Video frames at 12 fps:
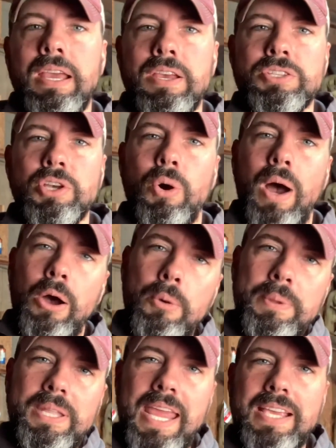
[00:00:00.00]
So I hope
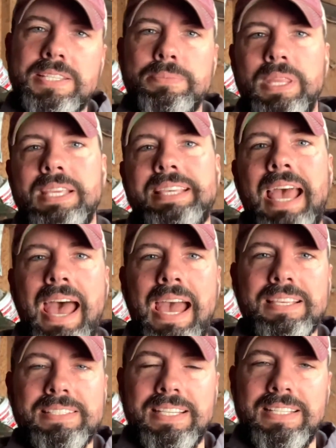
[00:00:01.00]
you take some of these
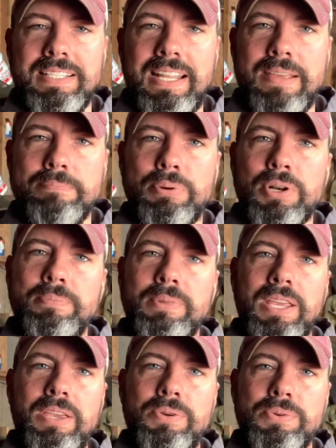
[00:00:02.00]
hacks and put them to
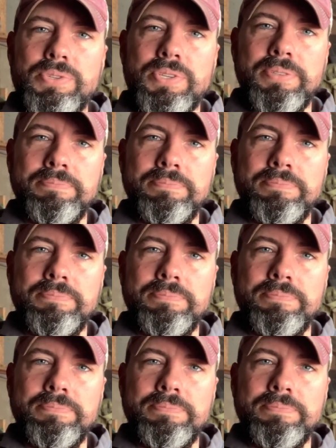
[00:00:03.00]
use.